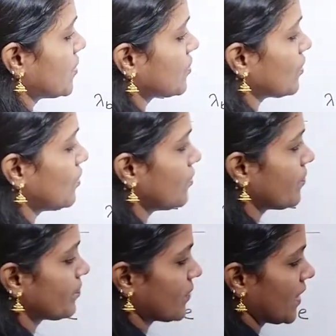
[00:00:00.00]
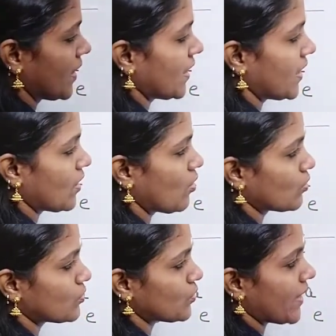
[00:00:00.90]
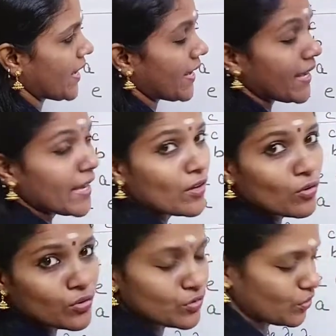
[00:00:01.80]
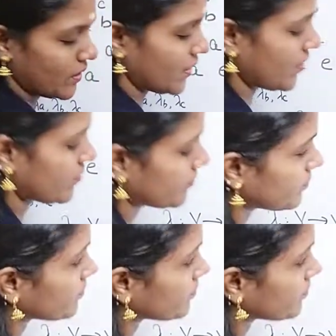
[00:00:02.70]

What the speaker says: So E goes to A goes to E.